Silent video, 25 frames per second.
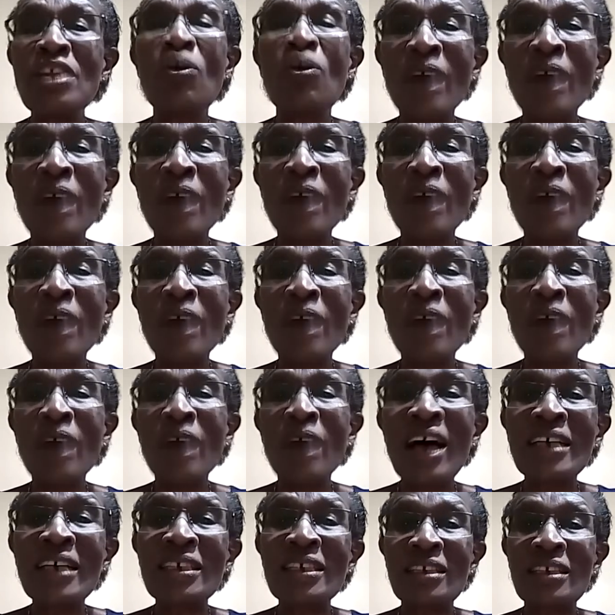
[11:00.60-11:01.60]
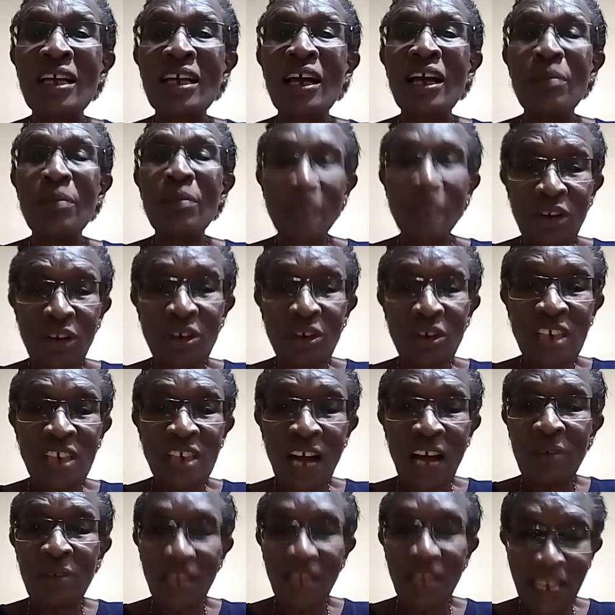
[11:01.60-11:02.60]
us may not
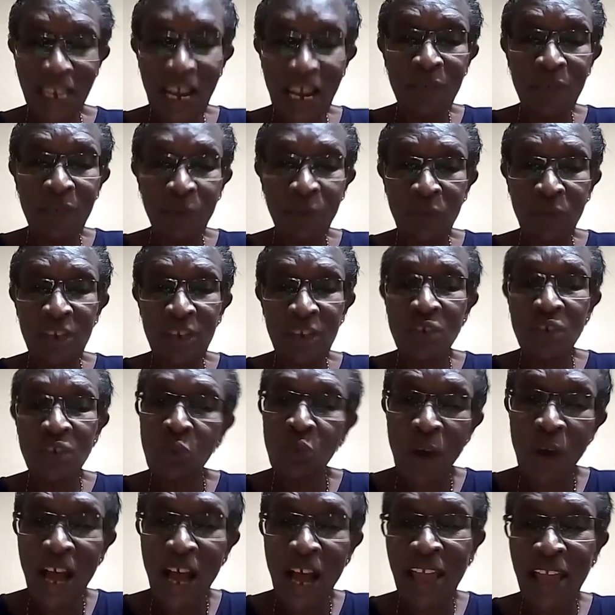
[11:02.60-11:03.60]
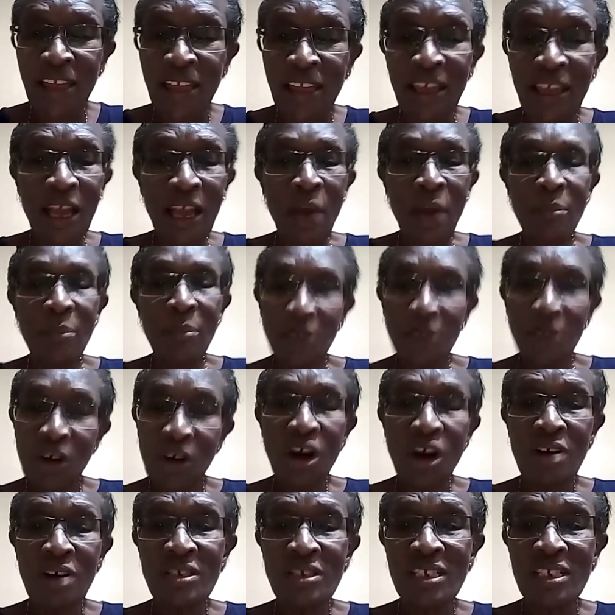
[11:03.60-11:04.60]
have enough of it. Why?
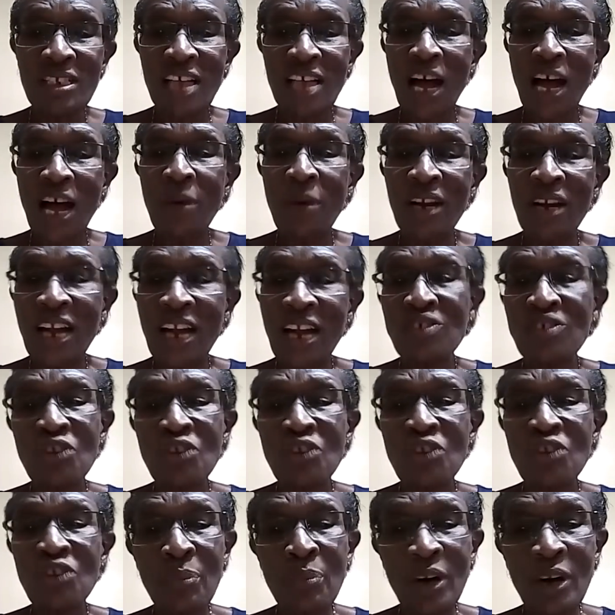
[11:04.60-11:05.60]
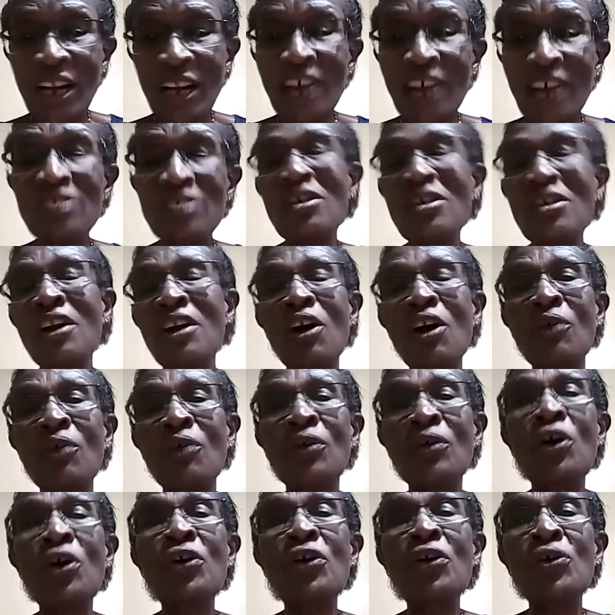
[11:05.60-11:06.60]
Because our natural production of
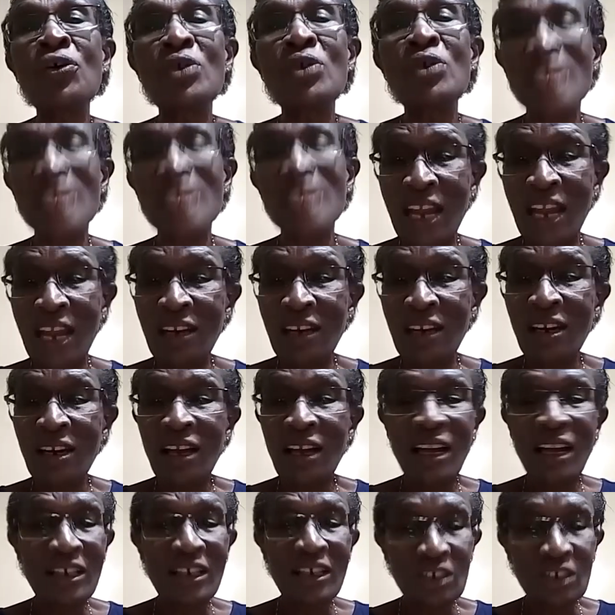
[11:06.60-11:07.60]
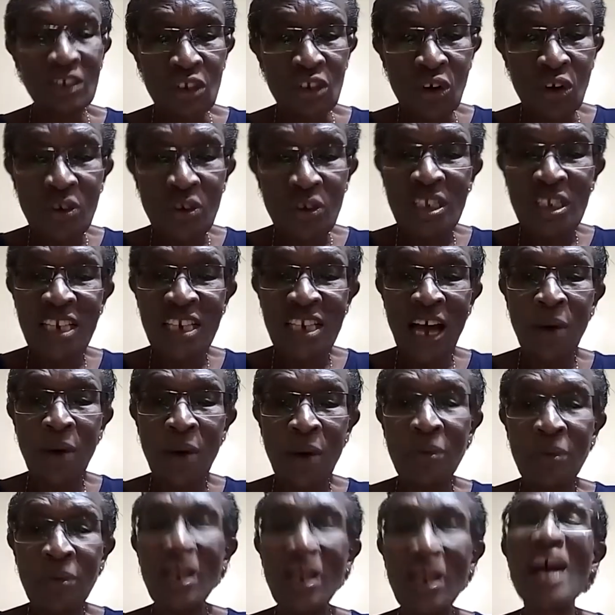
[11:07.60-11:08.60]
Cocutain slows down
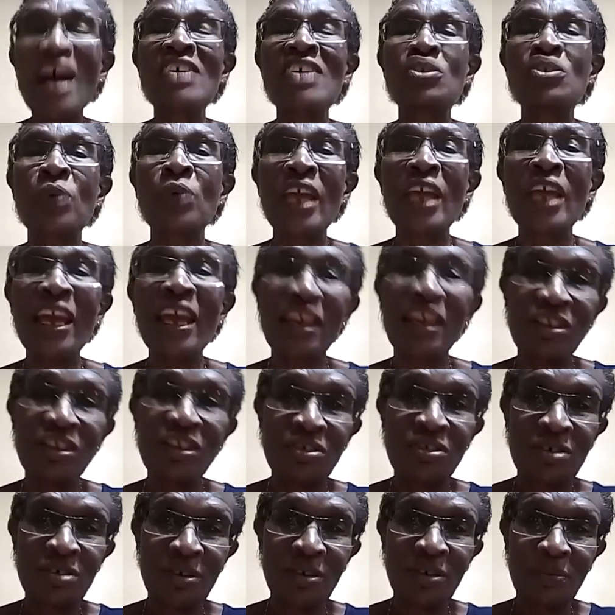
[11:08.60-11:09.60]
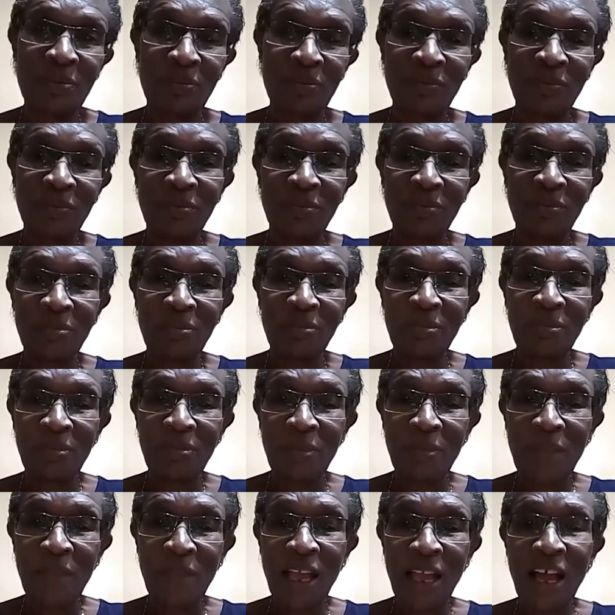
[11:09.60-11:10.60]
as we age.
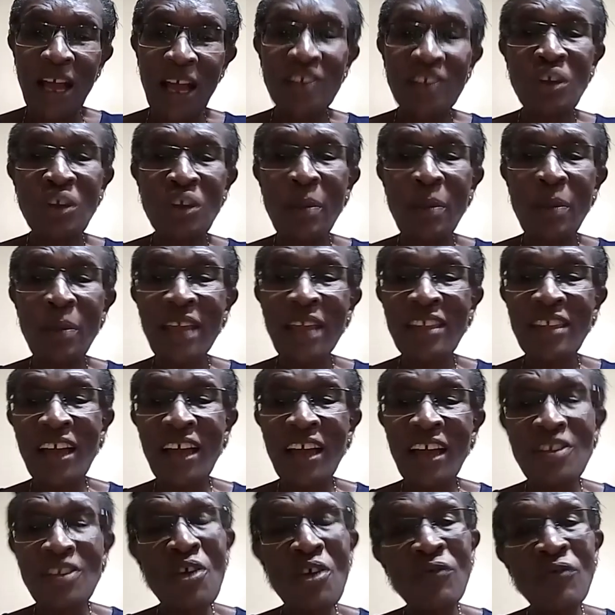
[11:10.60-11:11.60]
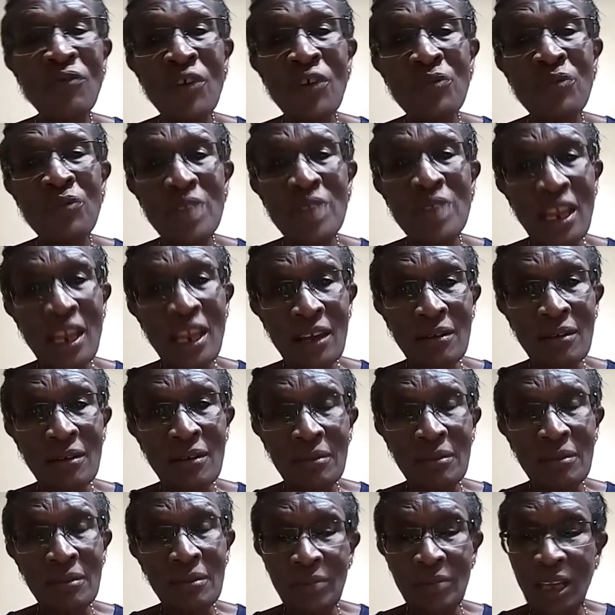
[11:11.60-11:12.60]
And so by the age of 50,
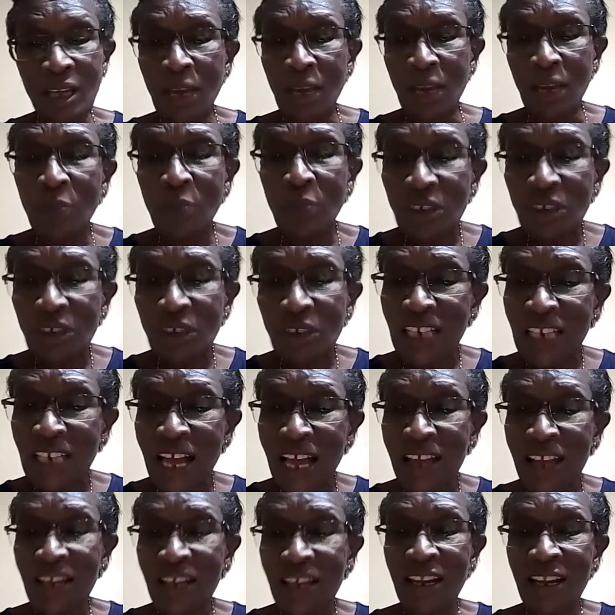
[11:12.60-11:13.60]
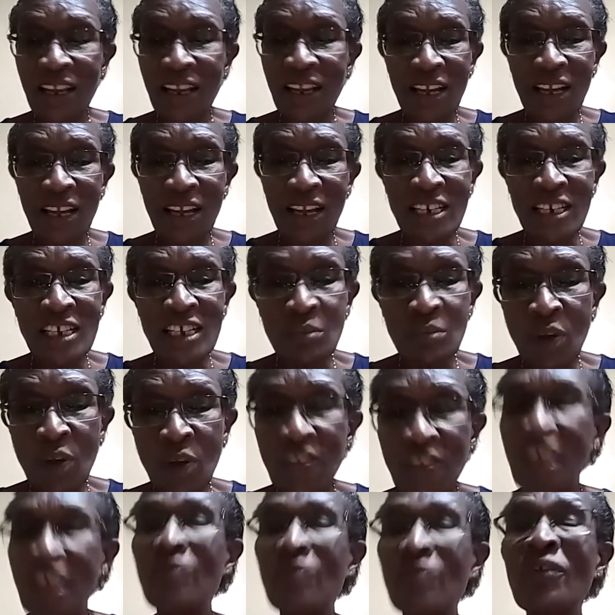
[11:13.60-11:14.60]
most likely it is more
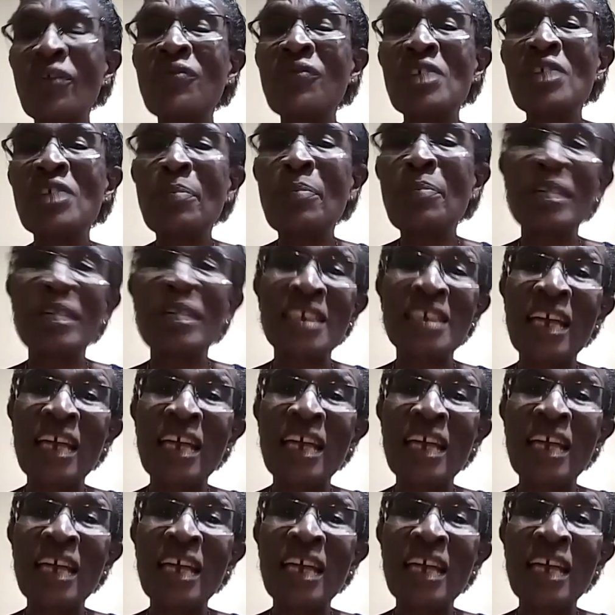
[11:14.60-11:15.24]
than 50%